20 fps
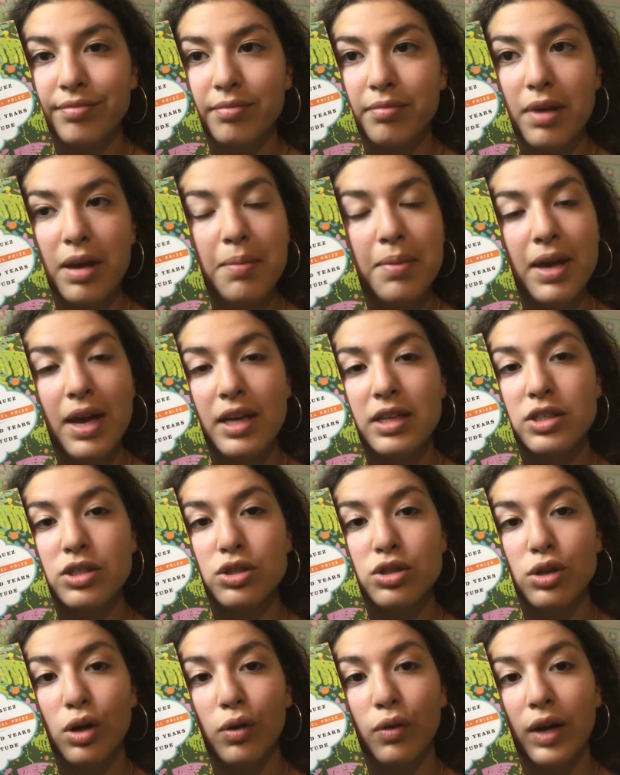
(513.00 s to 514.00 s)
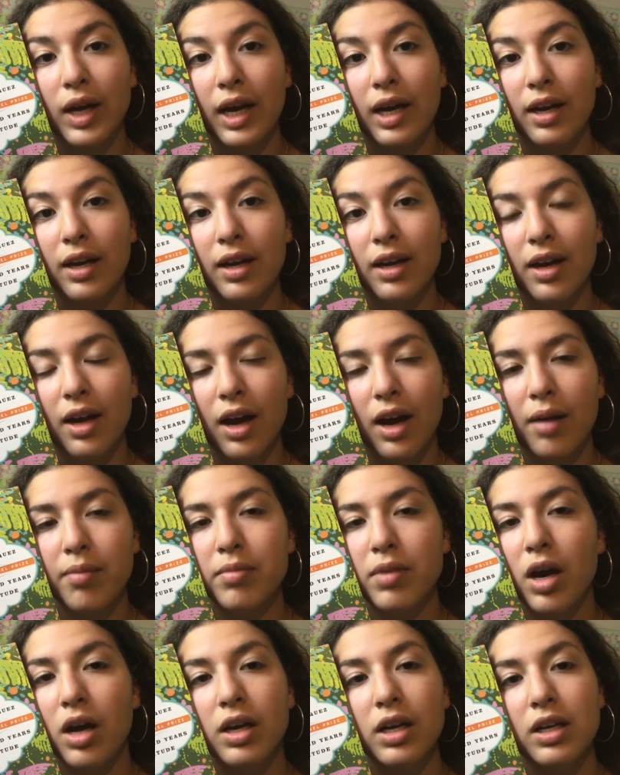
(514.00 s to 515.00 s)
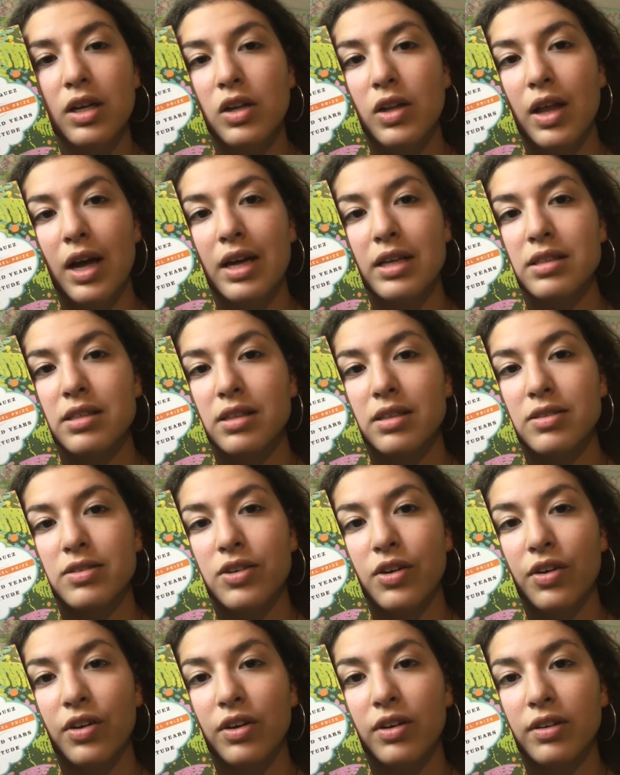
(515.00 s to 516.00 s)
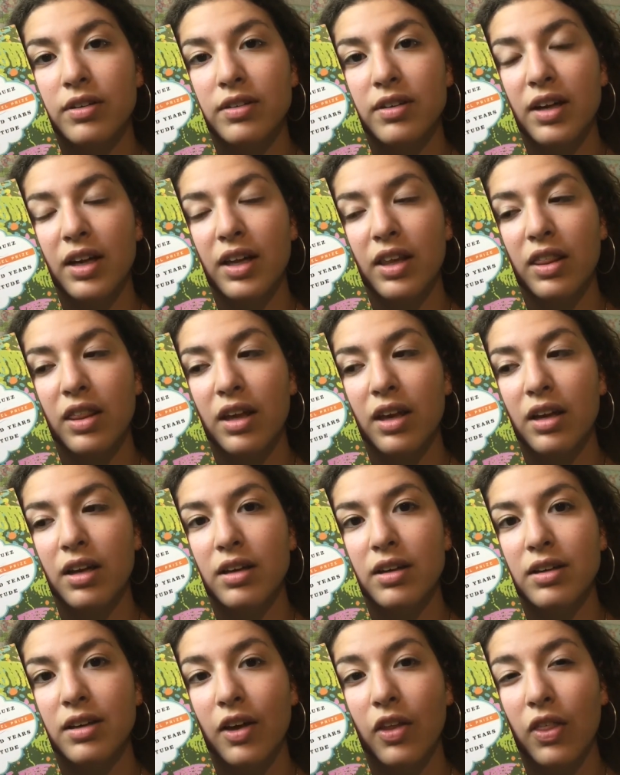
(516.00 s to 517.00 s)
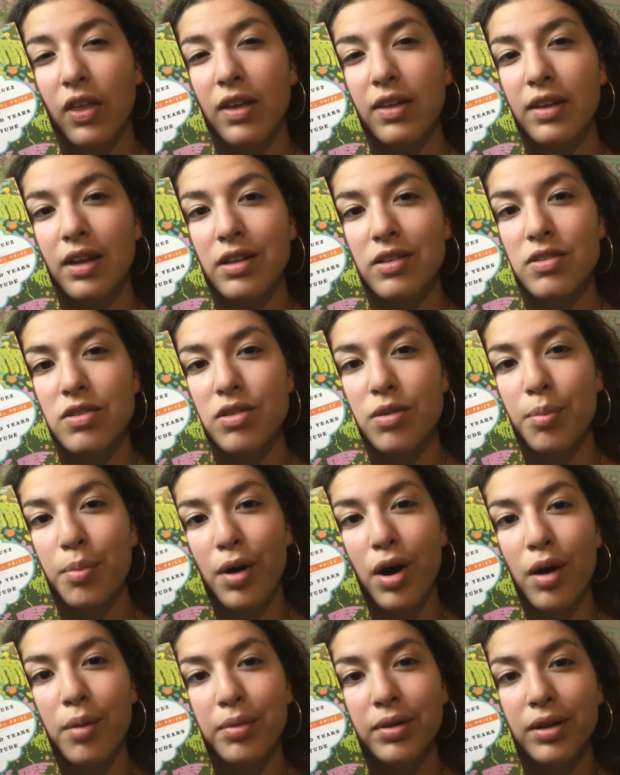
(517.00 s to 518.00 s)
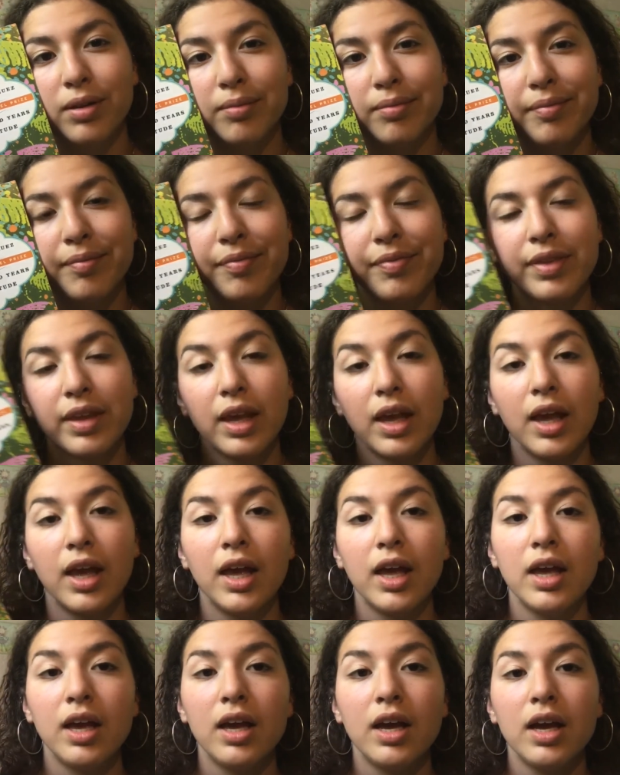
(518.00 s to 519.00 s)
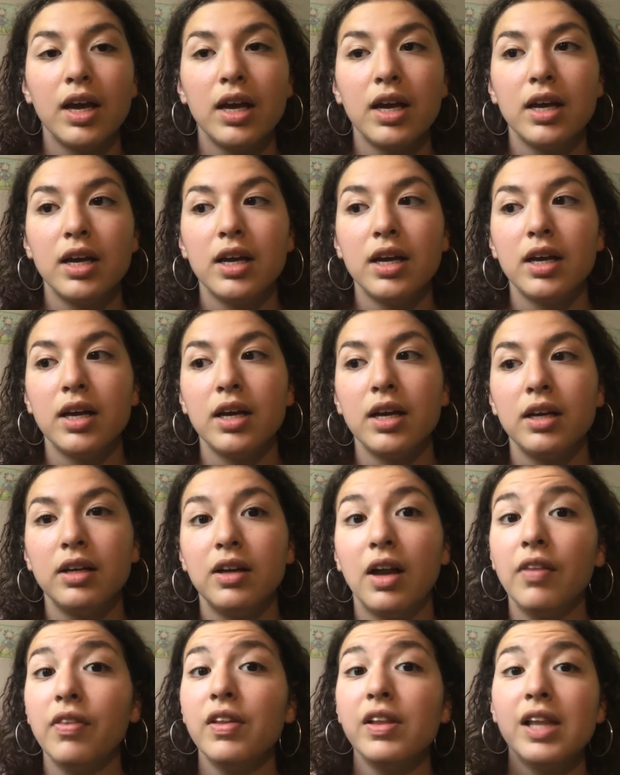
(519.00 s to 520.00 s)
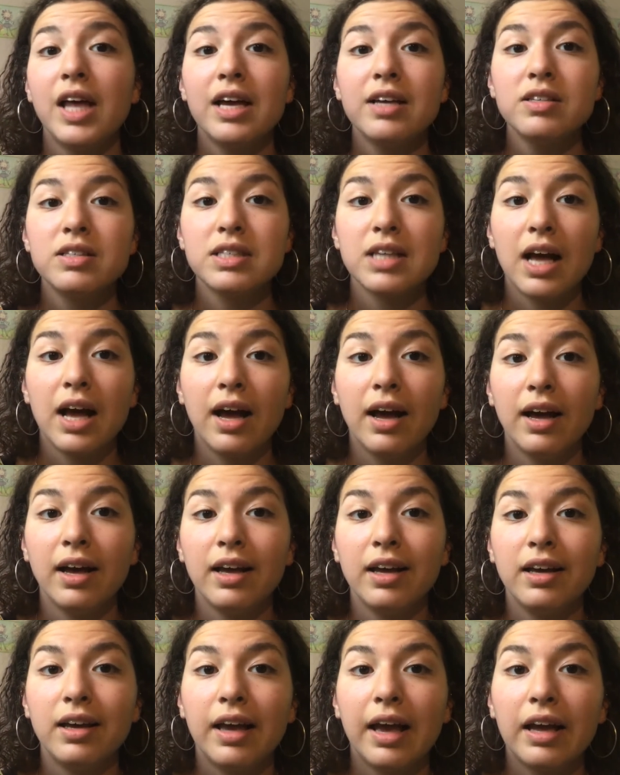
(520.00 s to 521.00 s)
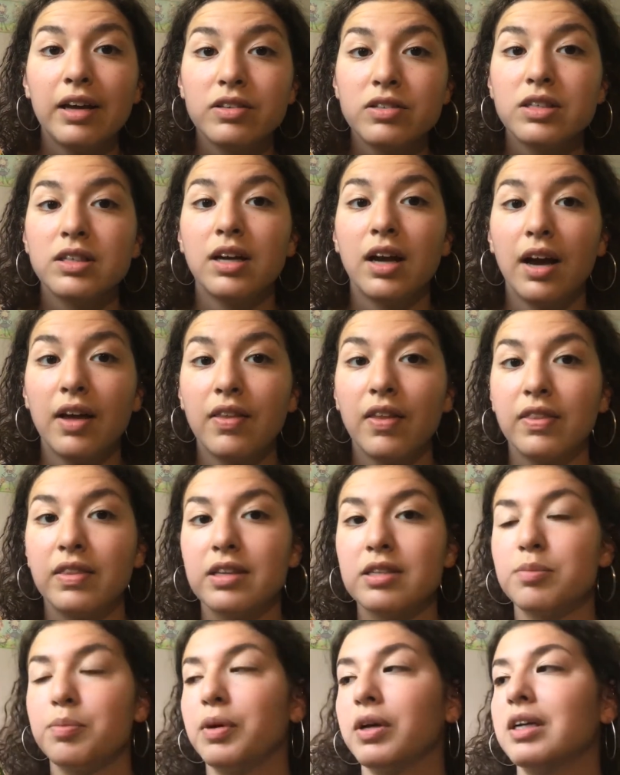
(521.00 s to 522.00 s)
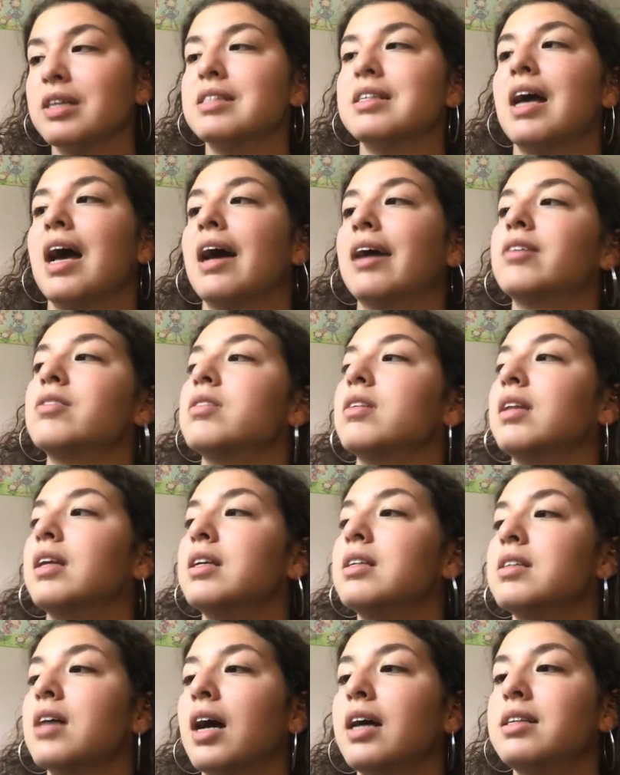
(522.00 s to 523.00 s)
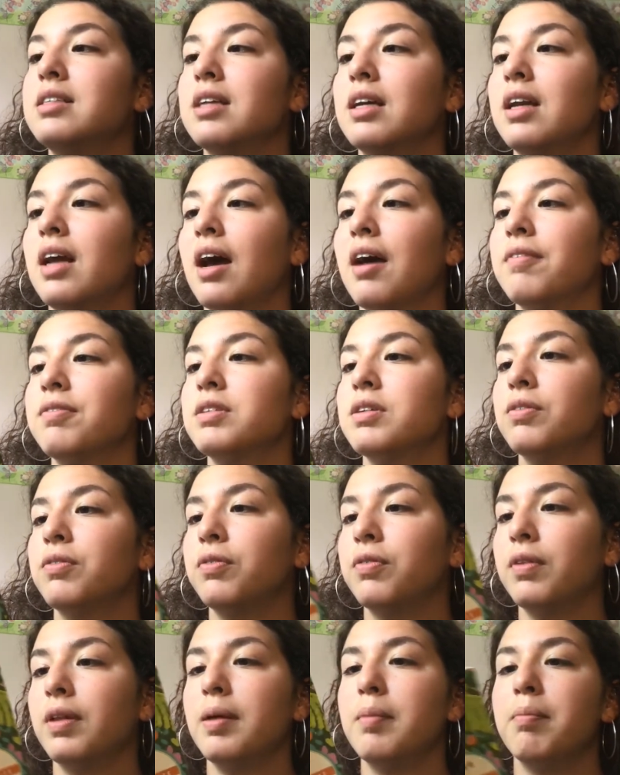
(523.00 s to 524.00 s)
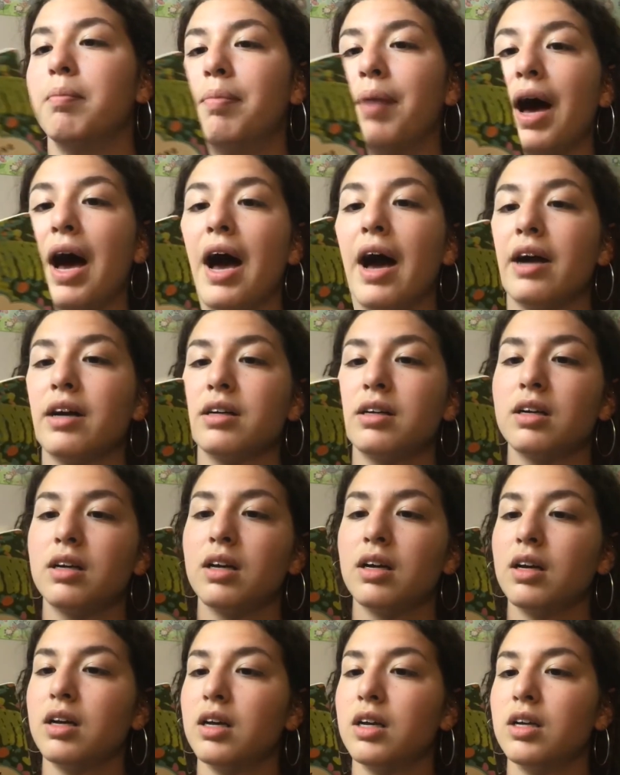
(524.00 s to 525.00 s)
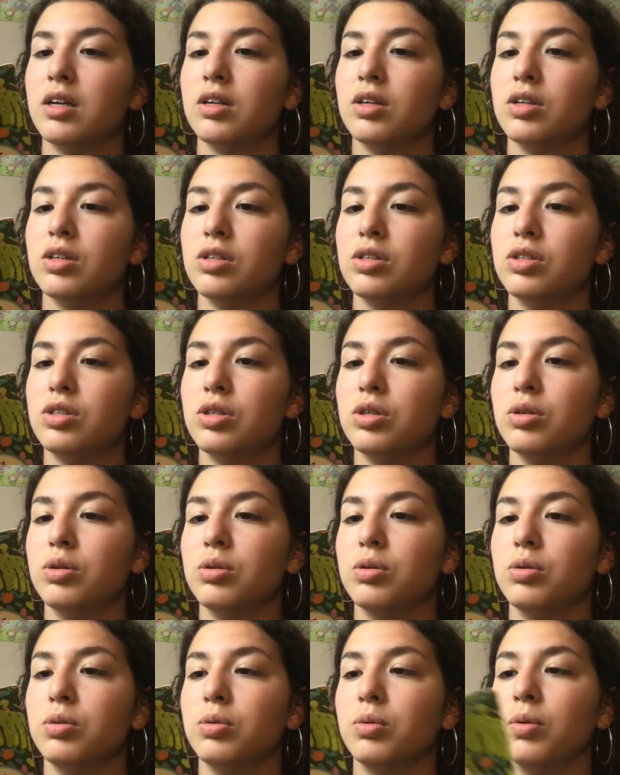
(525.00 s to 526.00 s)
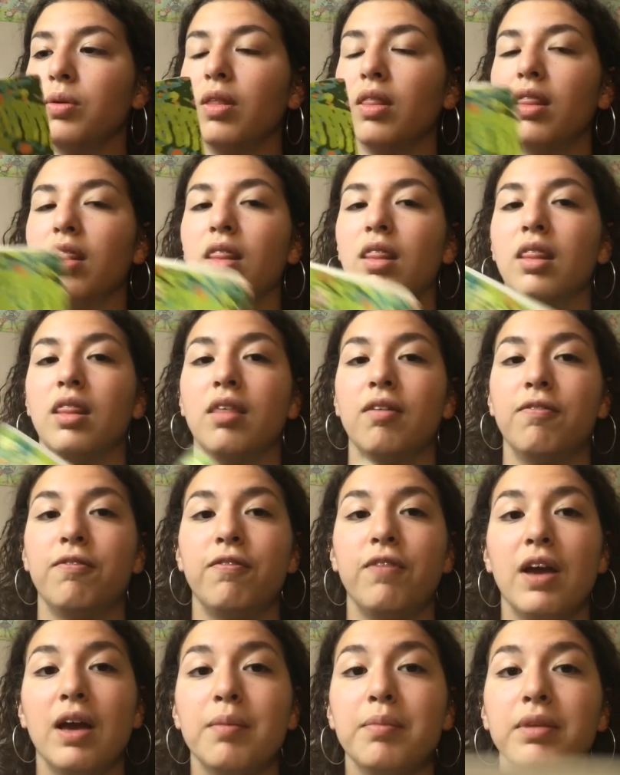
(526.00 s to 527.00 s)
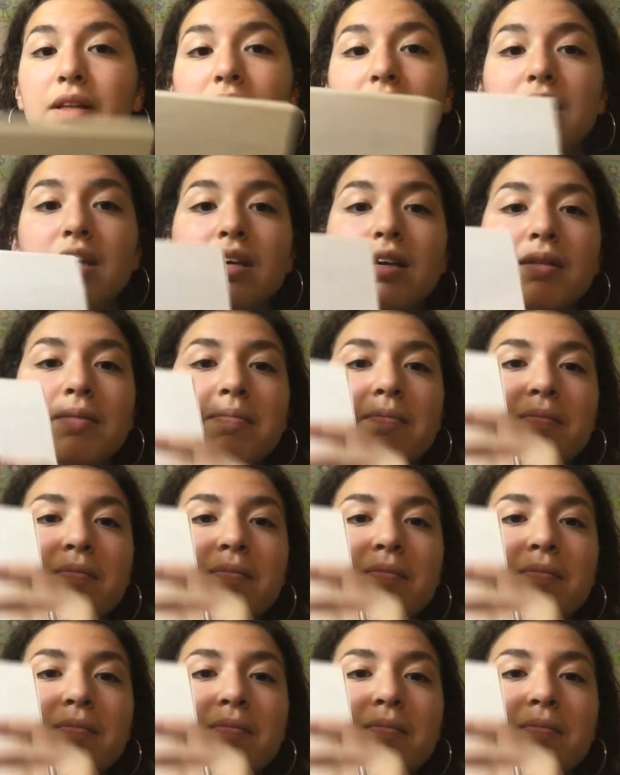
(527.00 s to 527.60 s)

Maybe I just don't get it. I'm not a classics girl, I think. I think that's the problem. Nonetheless, I can't deny that this book is excellent. I did have to flip back to the family